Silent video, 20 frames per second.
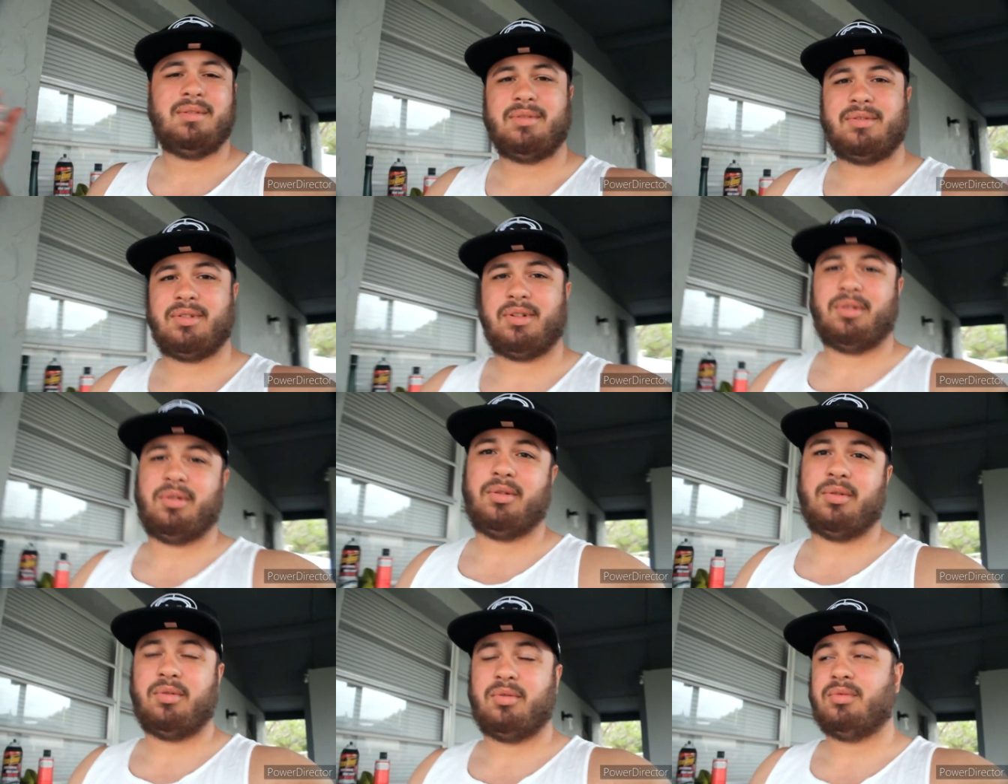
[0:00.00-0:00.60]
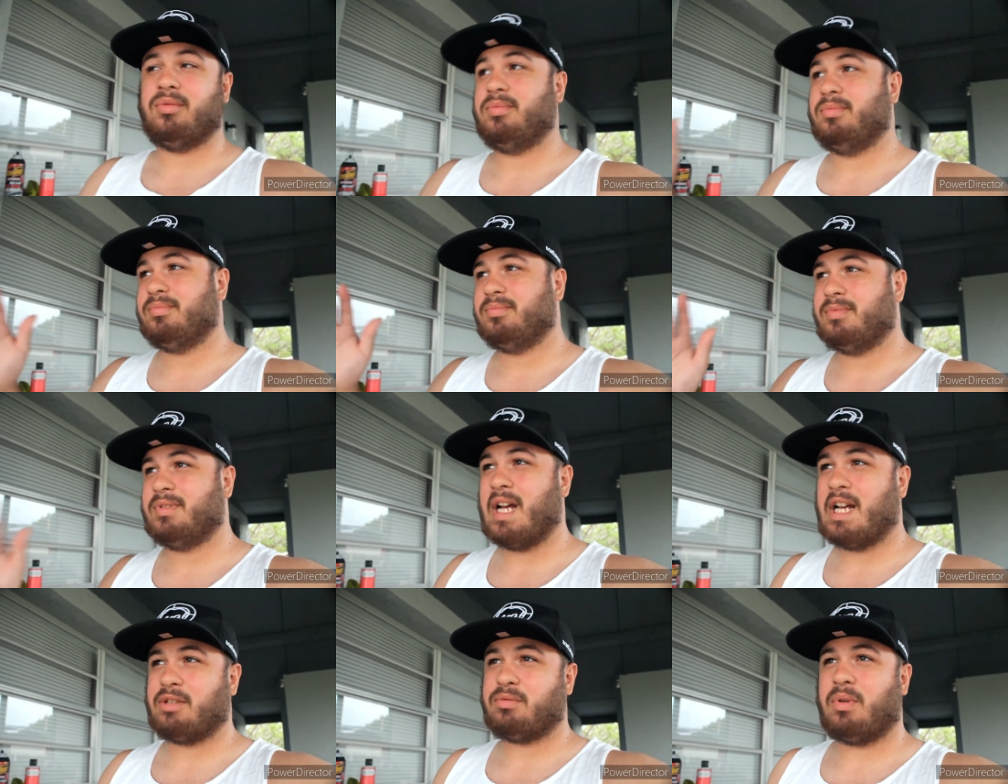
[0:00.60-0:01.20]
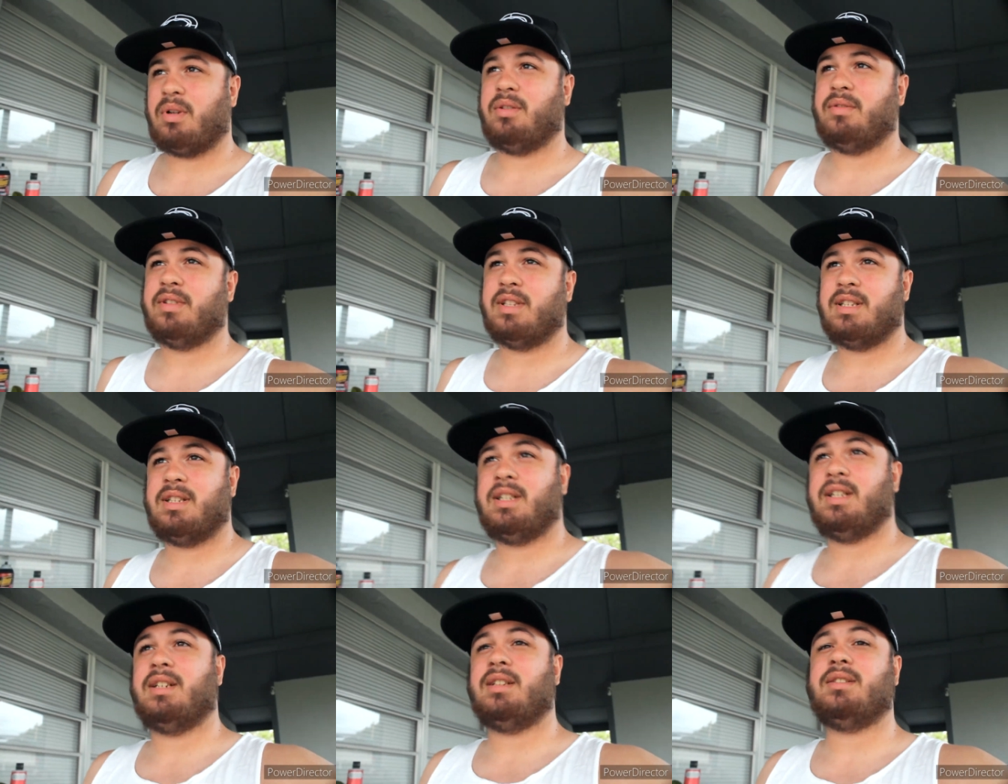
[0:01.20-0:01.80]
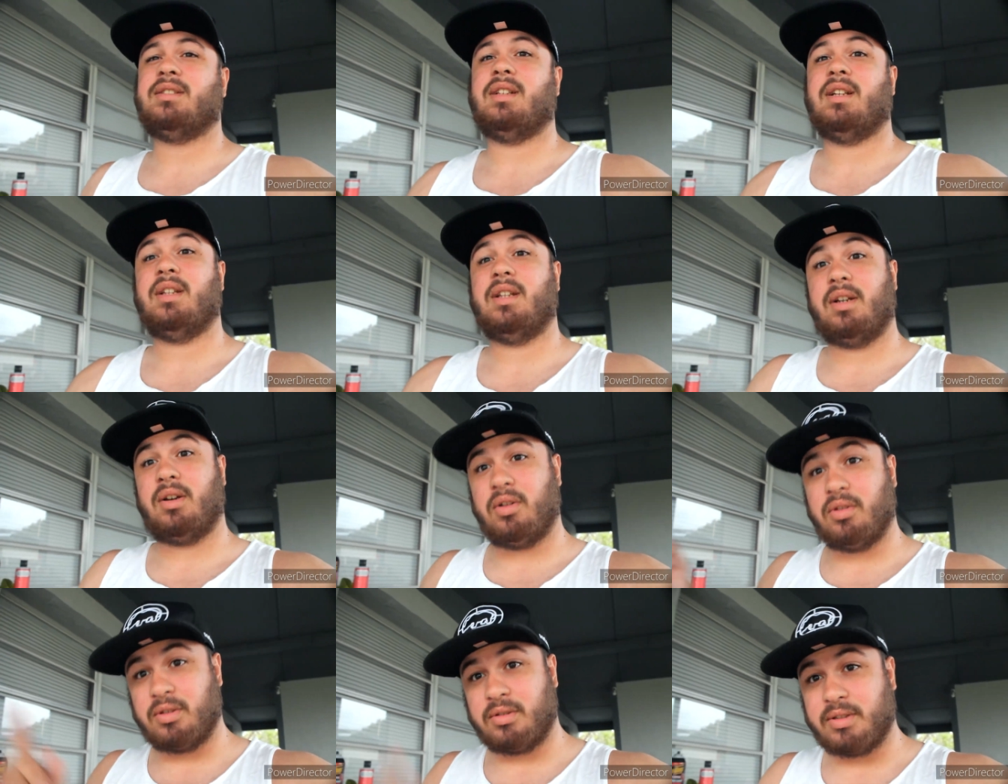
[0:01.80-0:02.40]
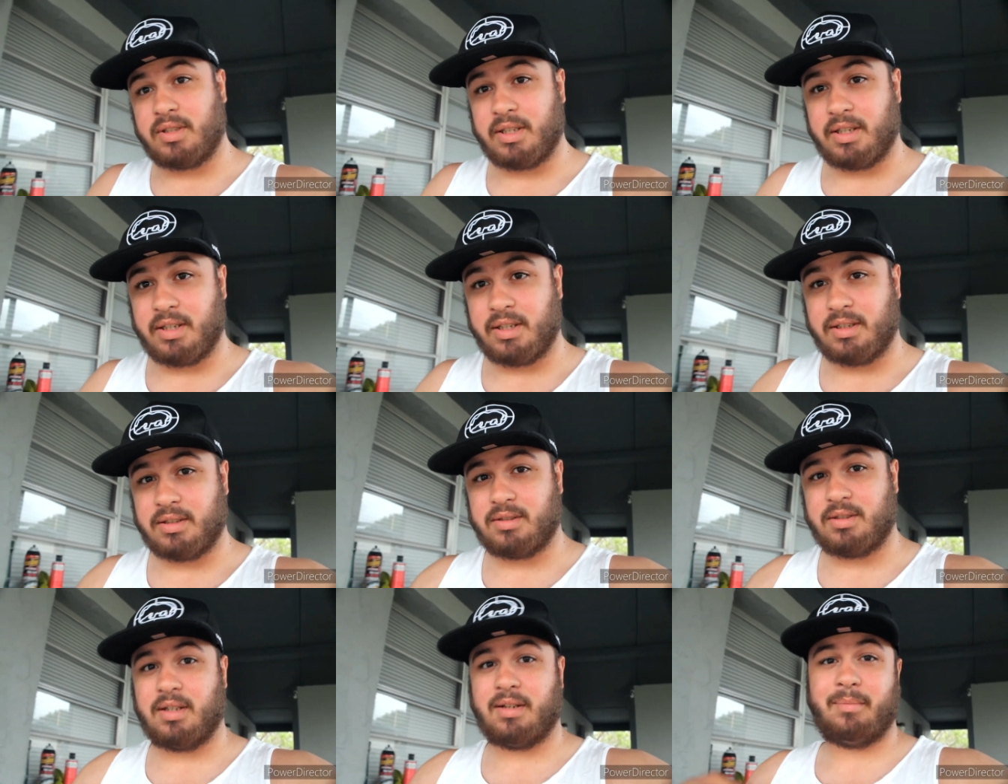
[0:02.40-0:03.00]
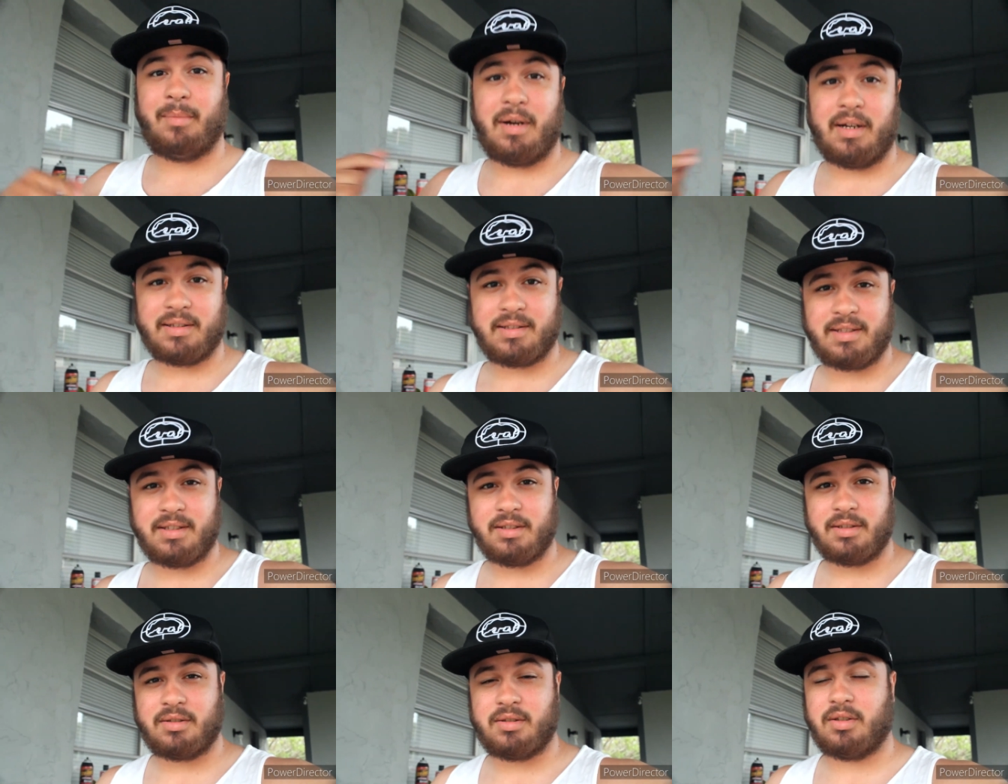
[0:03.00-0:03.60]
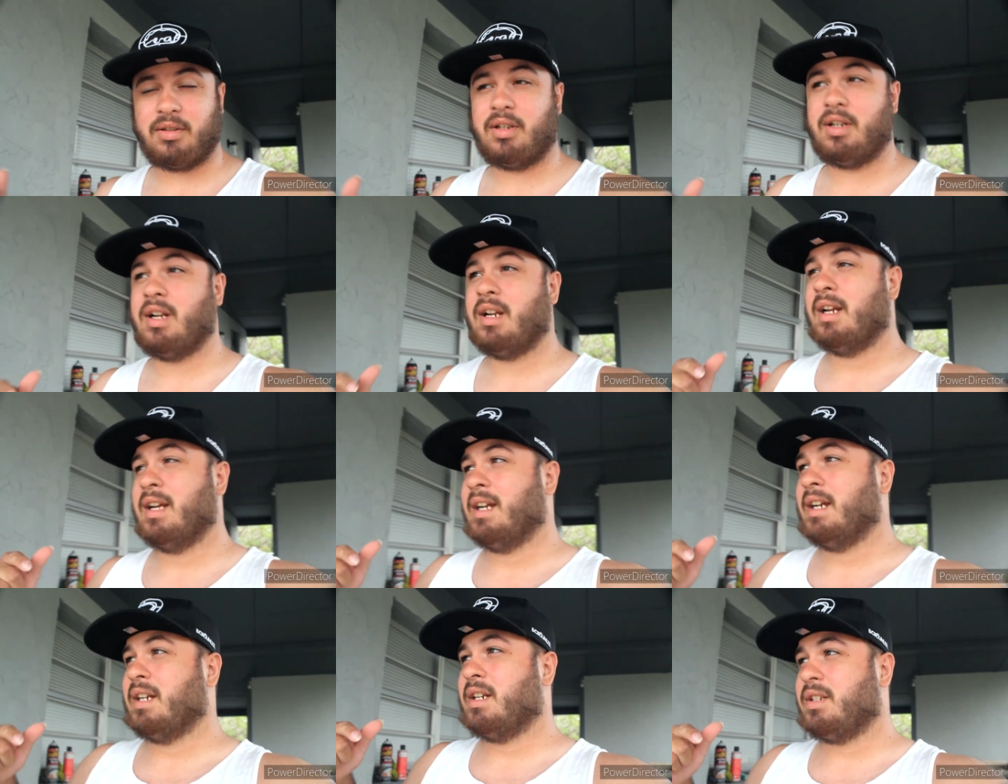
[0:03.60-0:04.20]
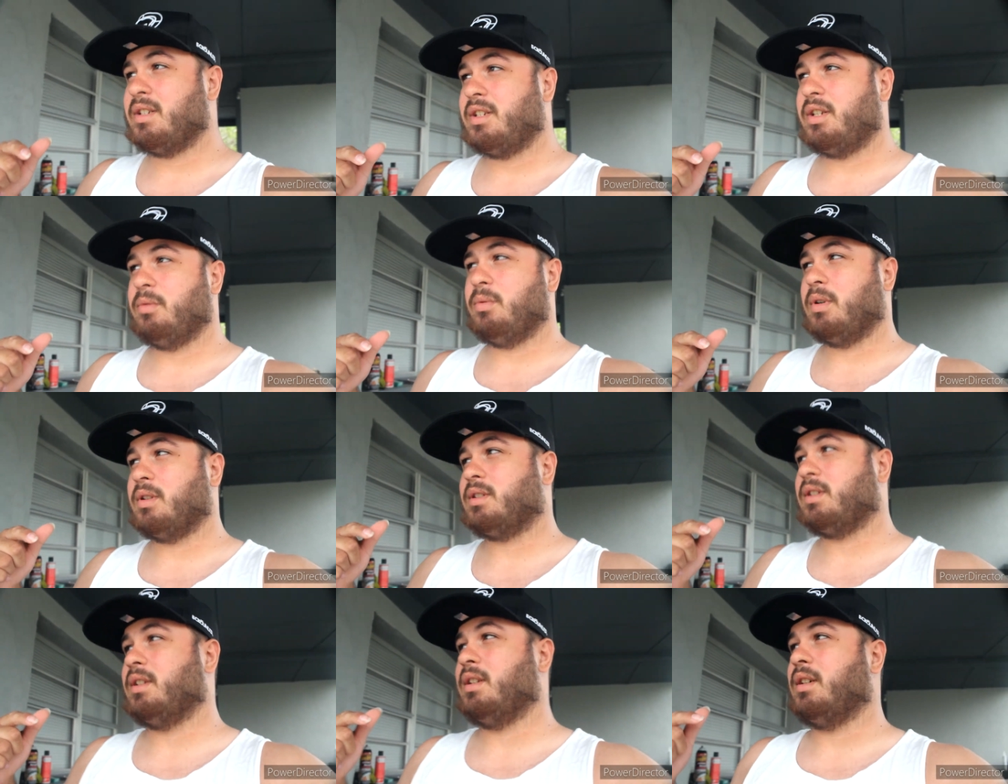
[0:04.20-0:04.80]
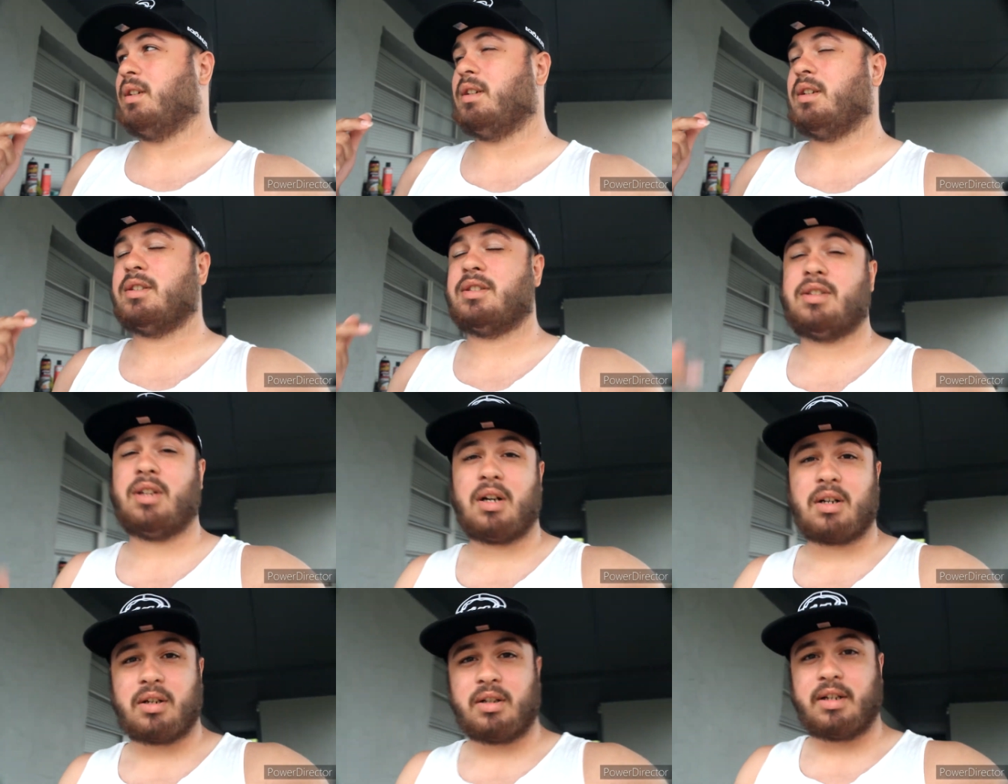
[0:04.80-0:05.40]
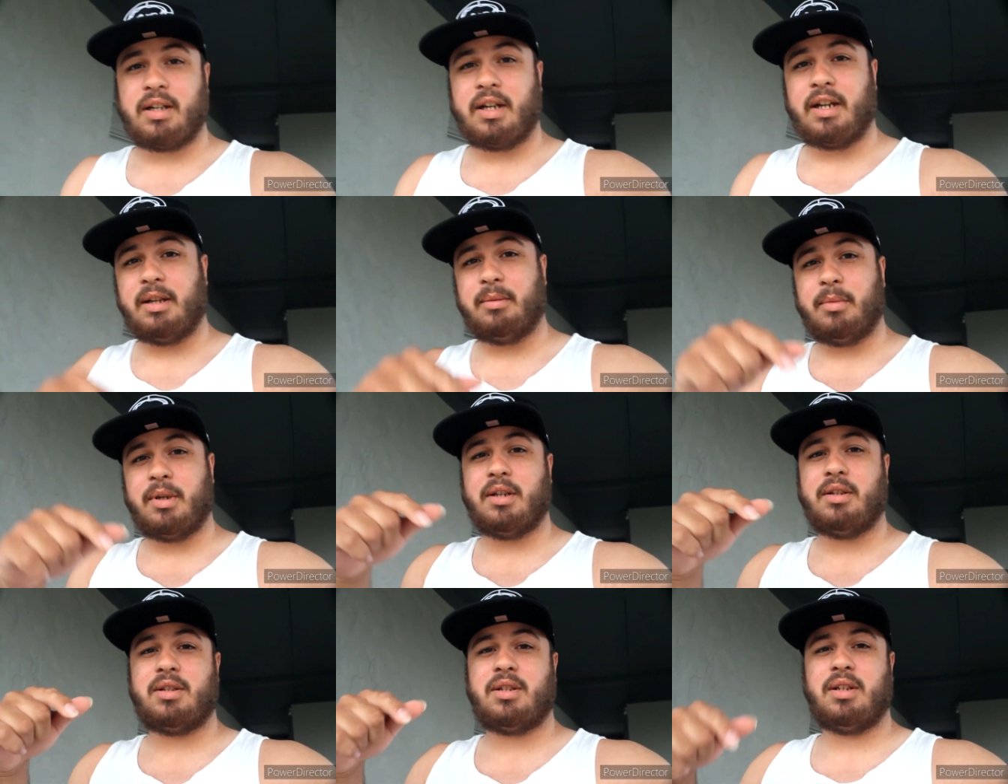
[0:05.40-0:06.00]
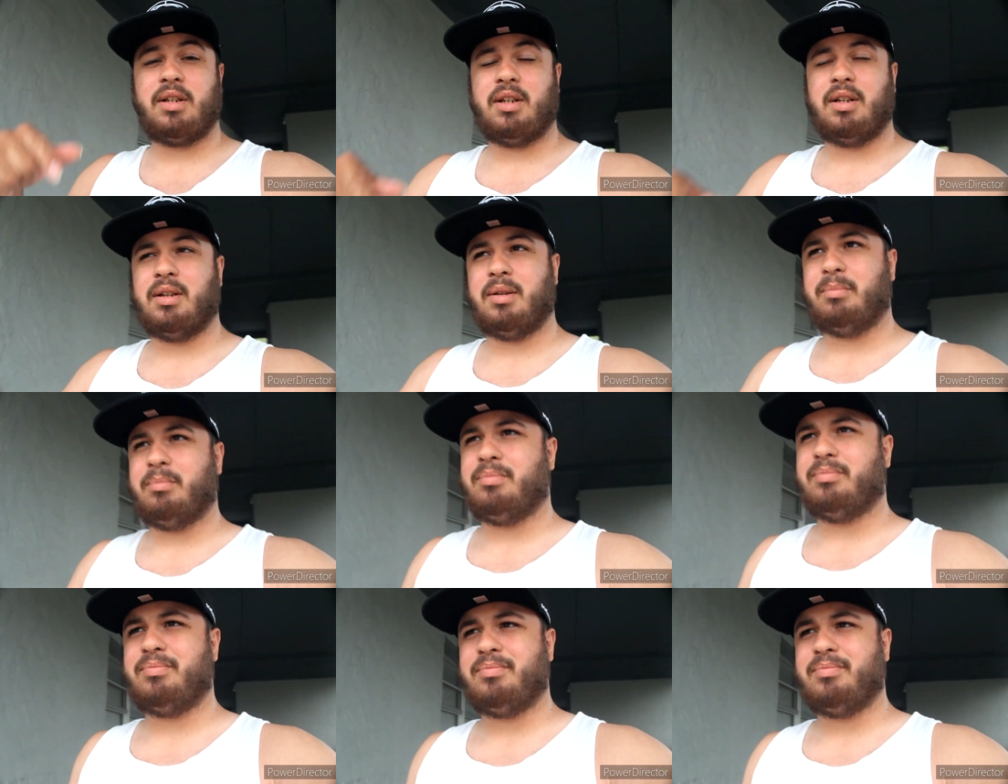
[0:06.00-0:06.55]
so that's one of the things and the other thing is that my sister she was in a soccer game and she